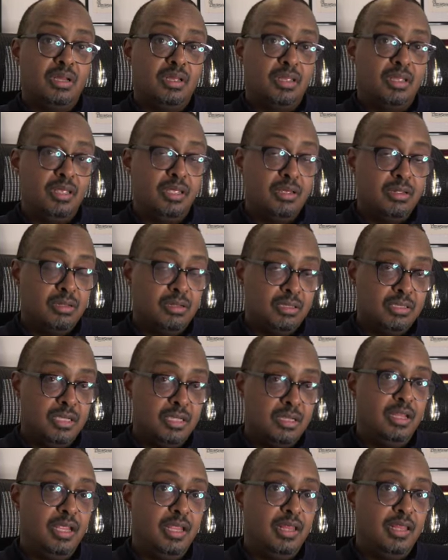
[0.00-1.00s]
killed
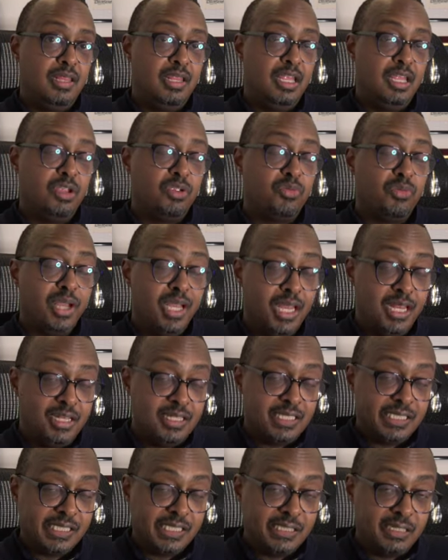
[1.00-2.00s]
in the Green
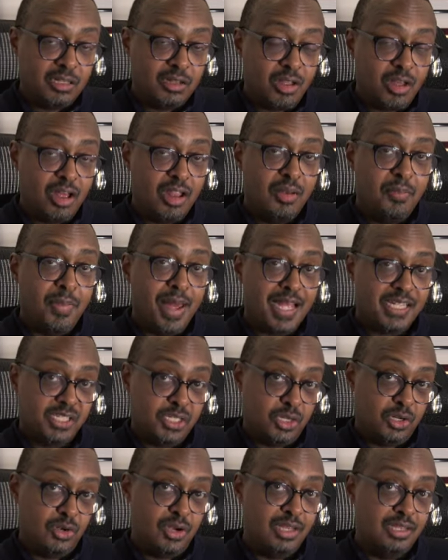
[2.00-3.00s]
Salon
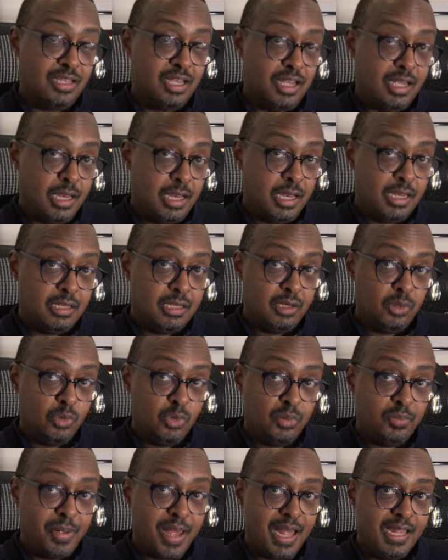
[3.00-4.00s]
massacre at the
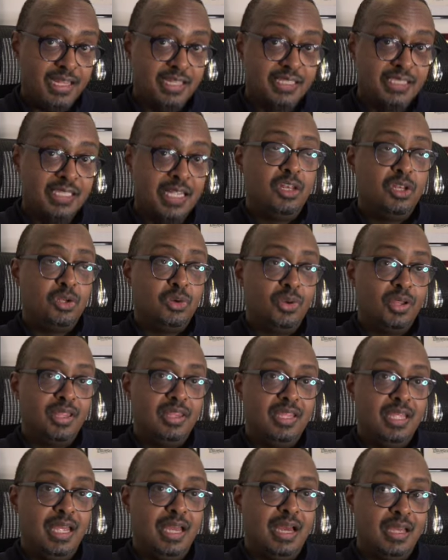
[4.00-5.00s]
Gannatalul Palace during
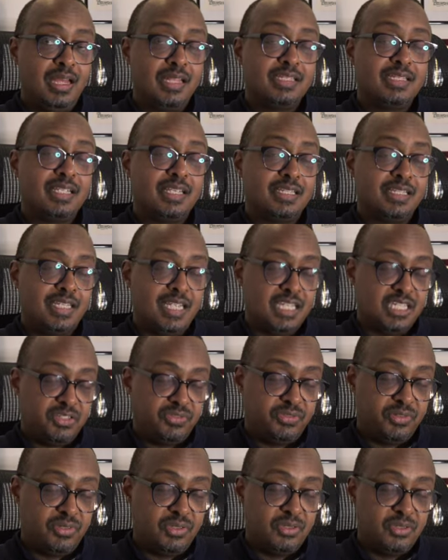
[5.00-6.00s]
the
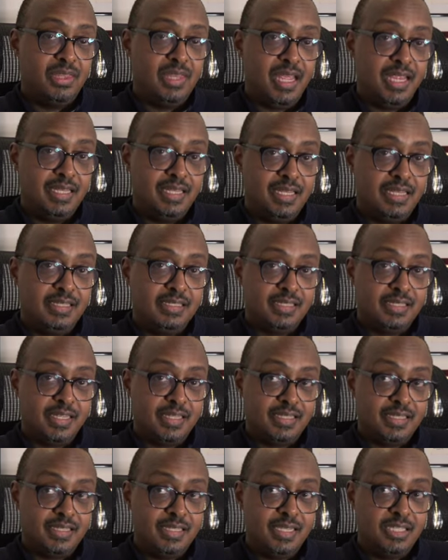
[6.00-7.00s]
unsuccessful
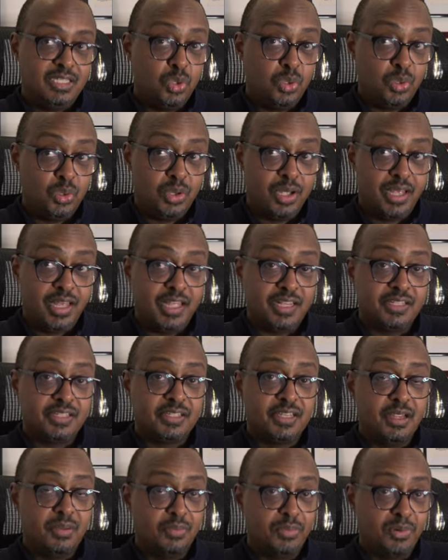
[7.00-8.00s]
1960 coup
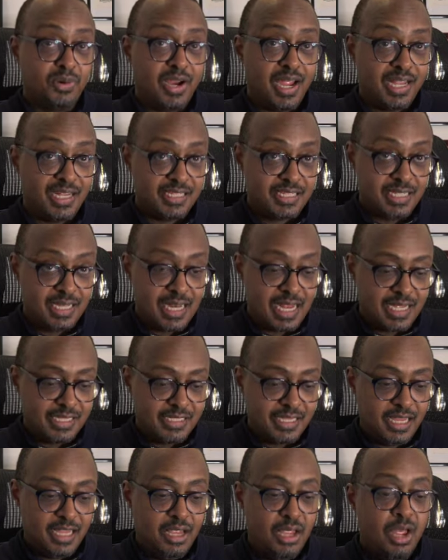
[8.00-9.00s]
against Emperor Haile
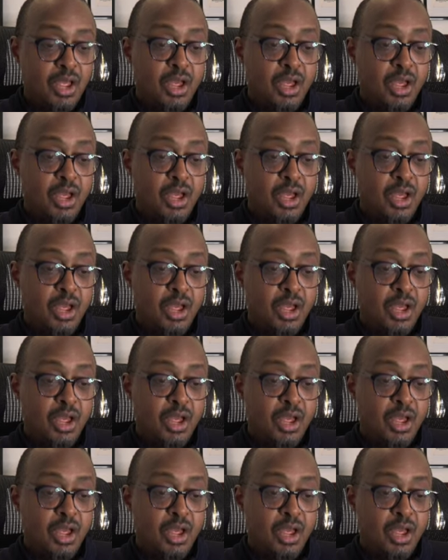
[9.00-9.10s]
Selassie,